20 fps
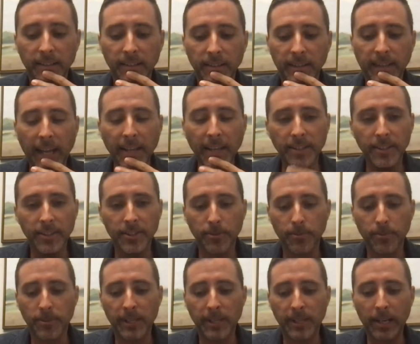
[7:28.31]
that's a
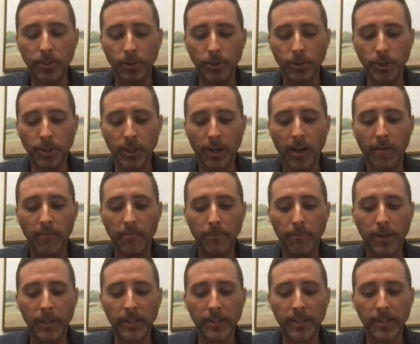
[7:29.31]
substantial jump,
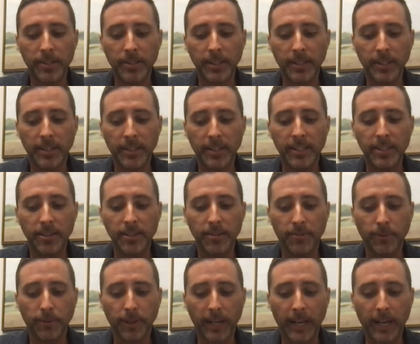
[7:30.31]
but it's easy to
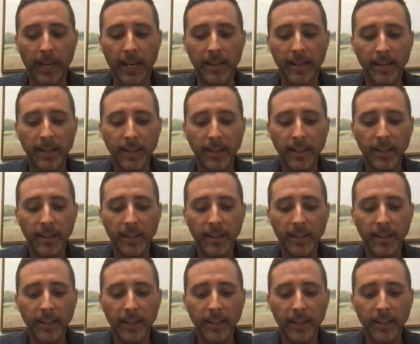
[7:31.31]
forget